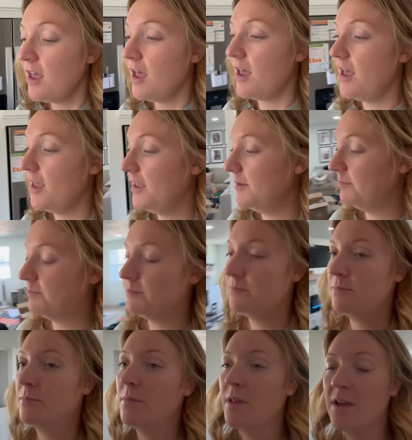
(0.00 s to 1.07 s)

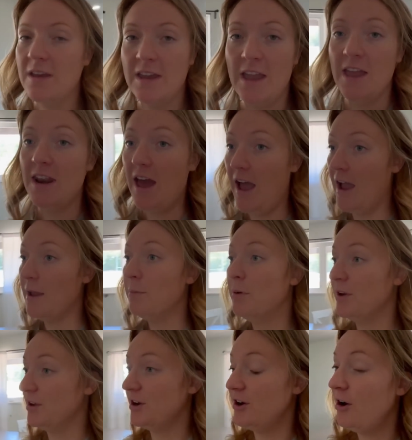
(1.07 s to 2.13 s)
can I
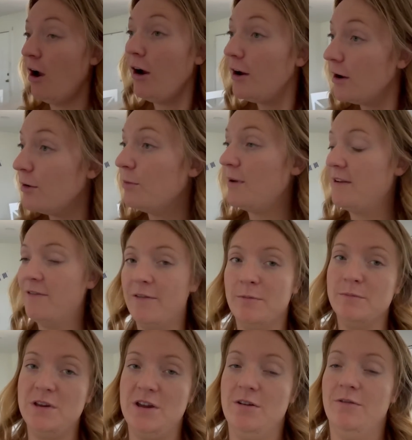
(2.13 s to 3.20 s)
put your cart away
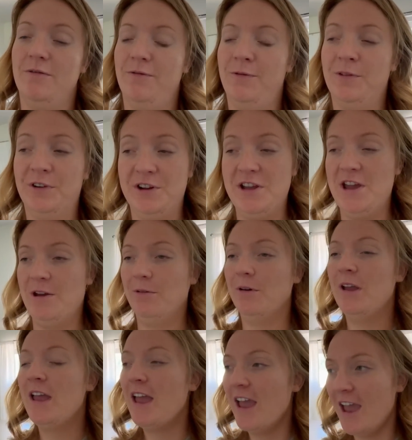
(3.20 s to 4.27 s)
from you for you?"
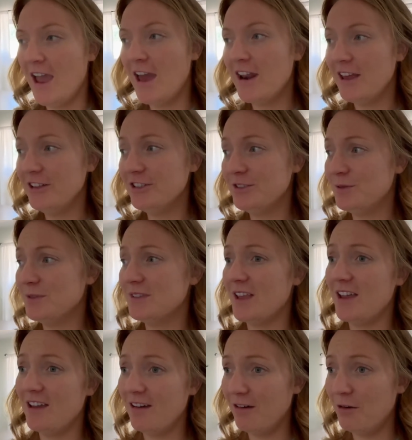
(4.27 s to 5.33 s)
And I just was
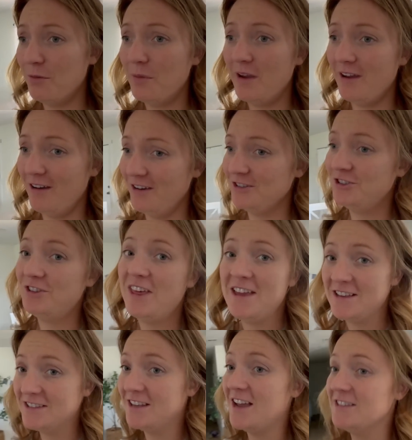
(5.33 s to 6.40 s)
like, "Oh my gosh,
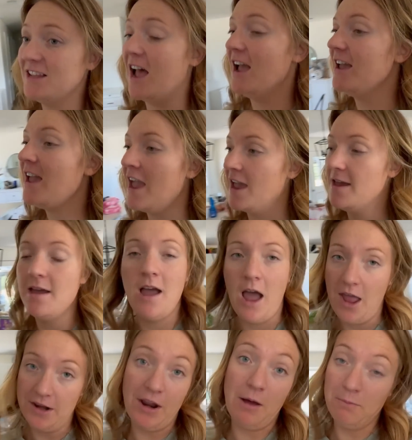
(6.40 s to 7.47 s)
thanks." Guys, I hate,
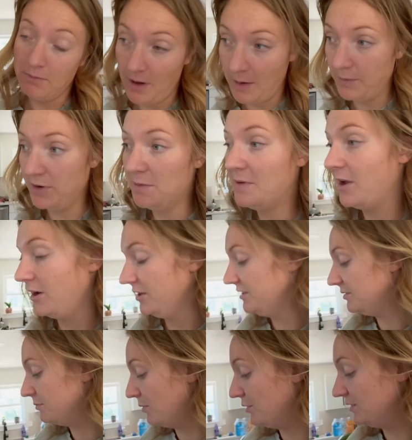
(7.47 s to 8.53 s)
and I'm gonna be
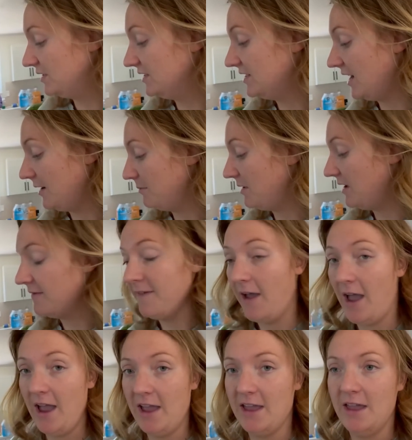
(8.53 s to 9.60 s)
honest, most of the time
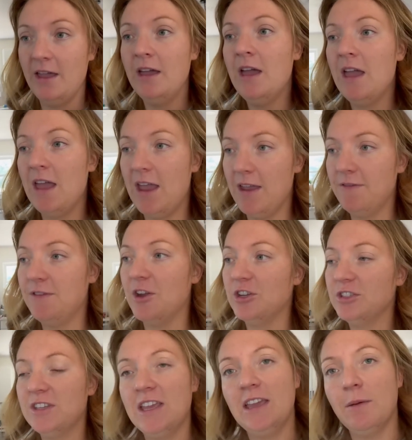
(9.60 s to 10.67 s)
if
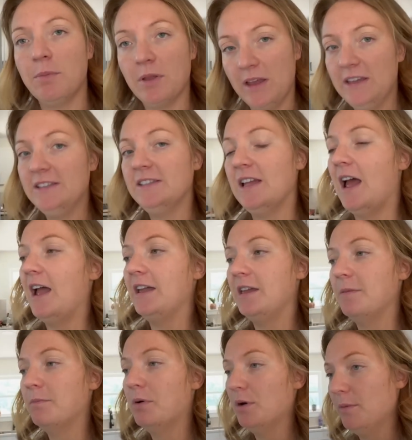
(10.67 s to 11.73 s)
there's like a place that I
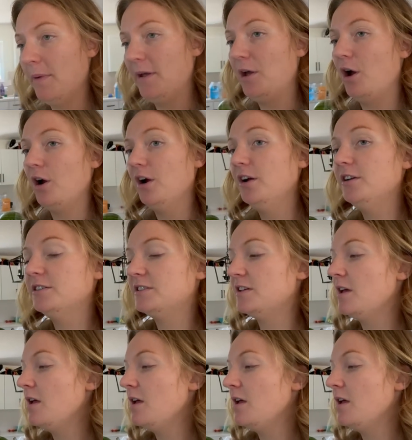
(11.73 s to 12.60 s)
can put my cart